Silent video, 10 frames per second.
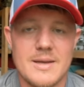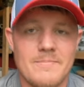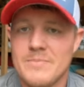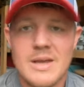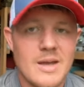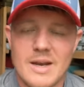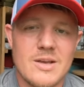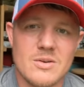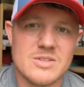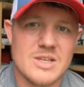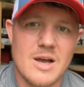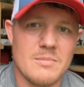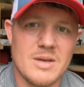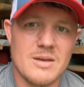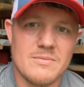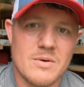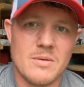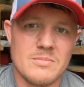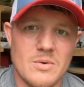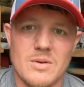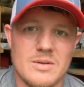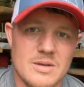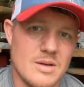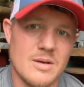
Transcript: and do what I gotta do to take part and to be